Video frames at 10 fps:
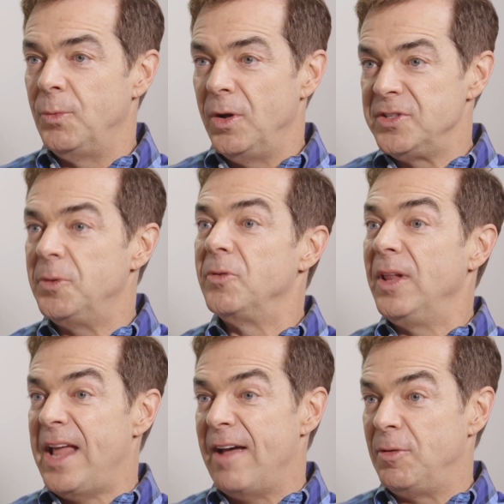the ones that would
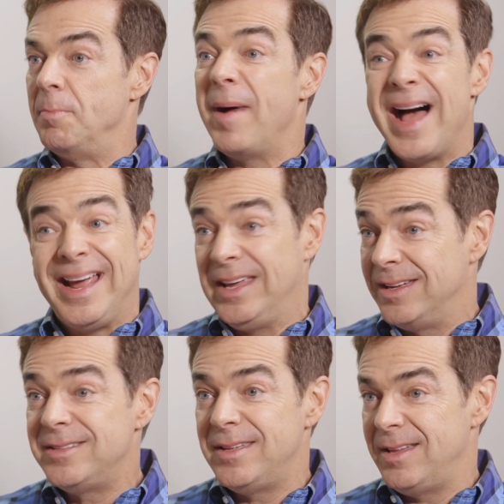really have to buy
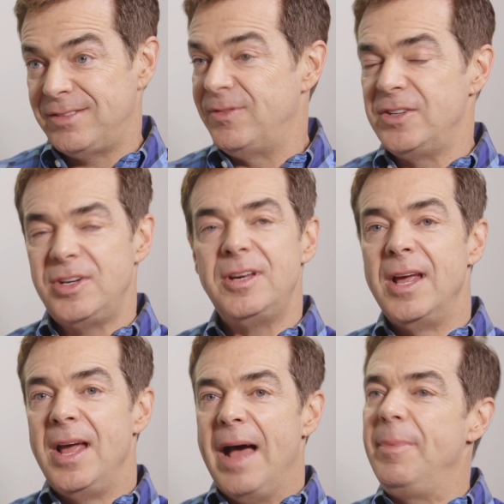into this vision.